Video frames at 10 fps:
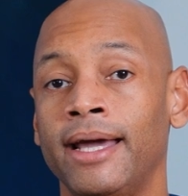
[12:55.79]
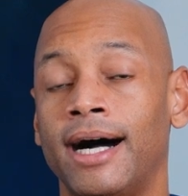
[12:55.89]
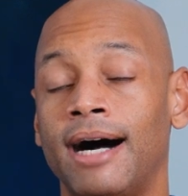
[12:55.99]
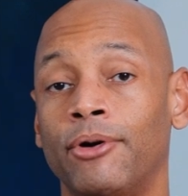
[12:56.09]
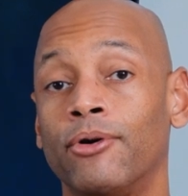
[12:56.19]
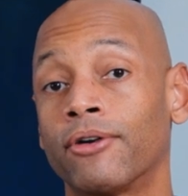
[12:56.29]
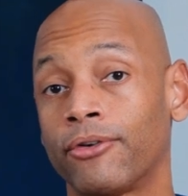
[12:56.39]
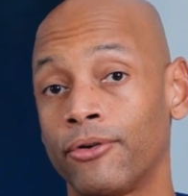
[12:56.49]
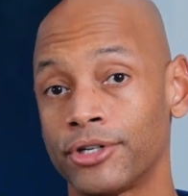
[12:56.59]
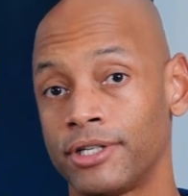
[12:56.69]
Um, or of
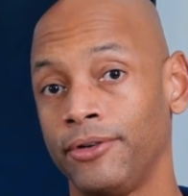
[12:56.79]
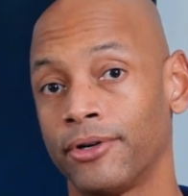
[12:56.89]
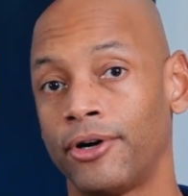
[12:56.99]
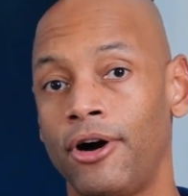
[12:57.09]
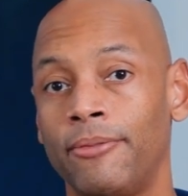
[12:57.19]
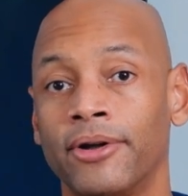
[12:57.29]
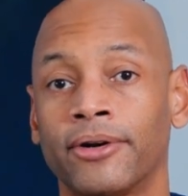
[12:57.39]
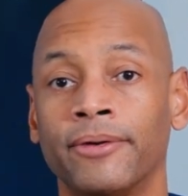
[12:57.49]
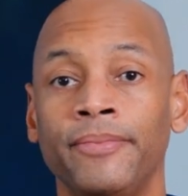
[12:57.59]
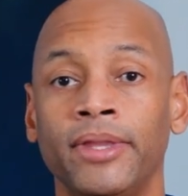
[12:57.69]
course, if you're a
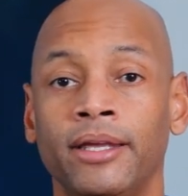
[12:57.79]
homeowner,